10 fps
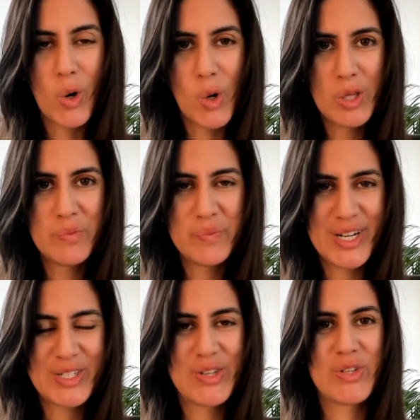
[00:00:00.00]
all
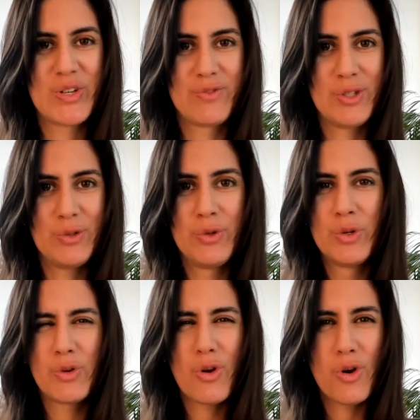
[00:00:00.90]
versions of you
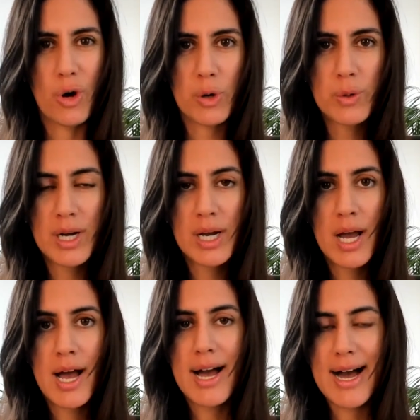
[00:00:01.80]
go
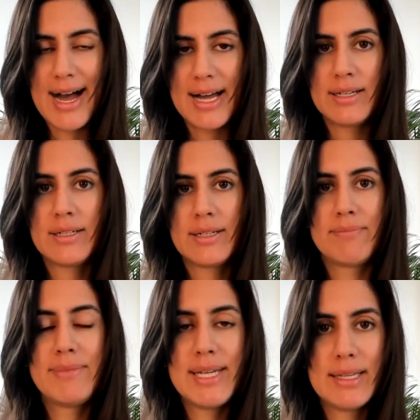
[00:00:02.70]
and
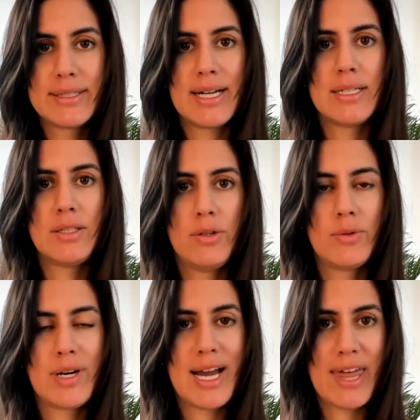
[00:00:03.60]
build a
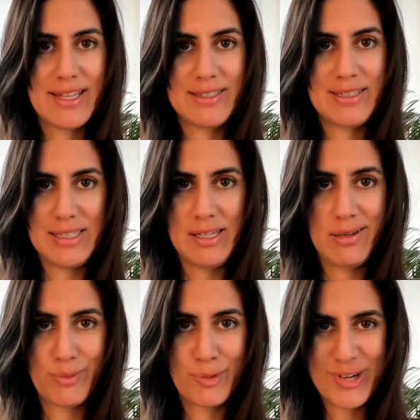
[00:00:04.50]
new identity,
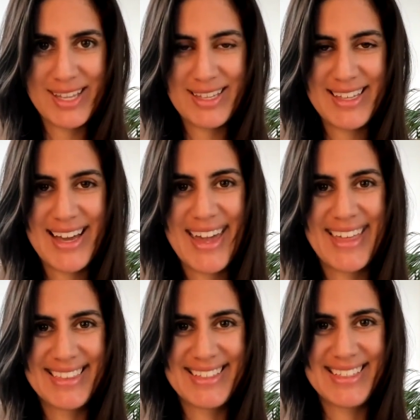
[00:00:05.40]
upgraded
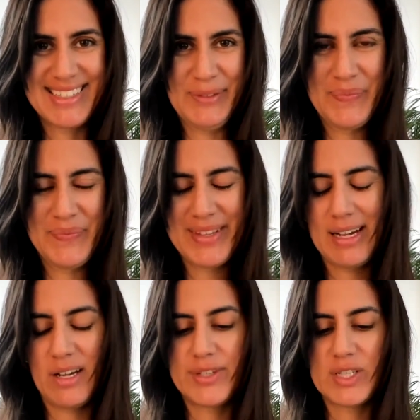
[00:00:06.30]
identity. I
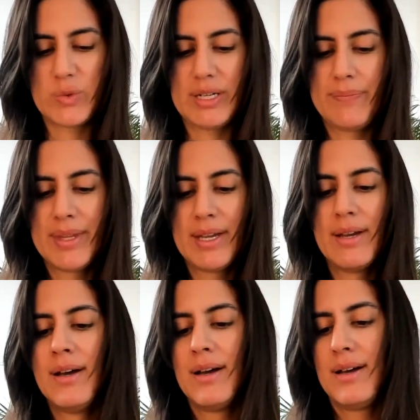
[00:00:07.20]
love this one.
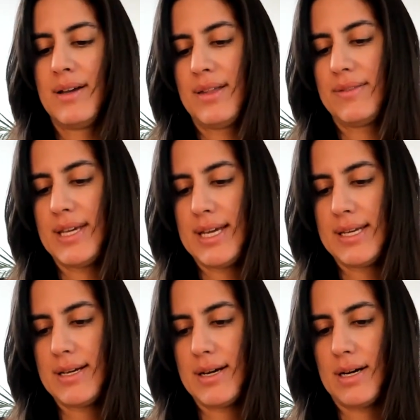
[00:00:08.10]

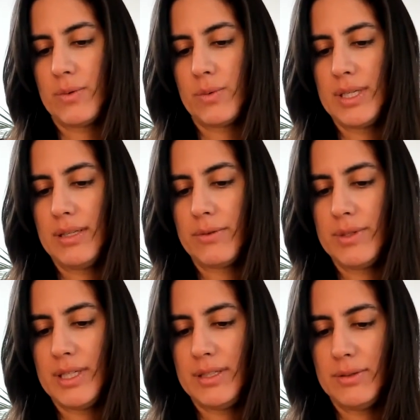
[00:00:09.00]
Then I will
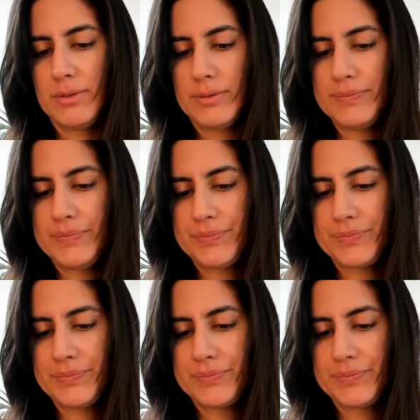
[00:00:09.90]
read you